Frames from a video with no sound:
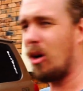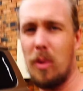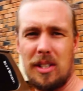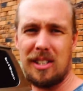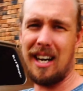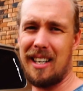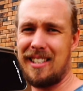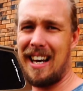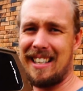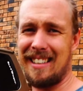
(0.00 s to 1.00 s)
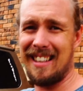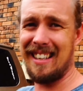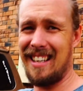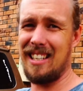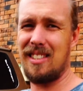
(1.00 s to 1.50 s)
I wanna start attacking
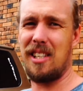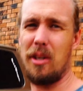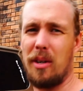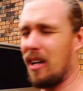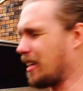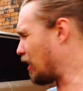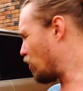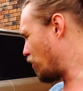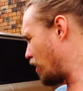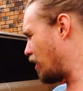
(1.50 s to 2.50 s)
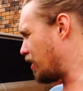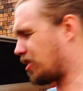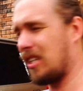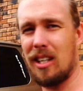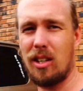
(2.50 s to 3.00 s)
the interior, get all the
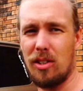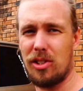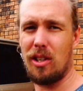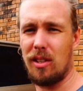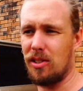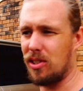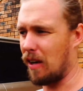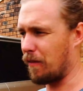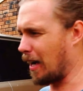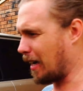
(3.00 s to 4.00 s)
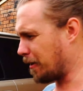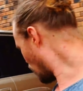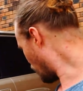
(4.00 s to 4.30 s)
center console and stuff out.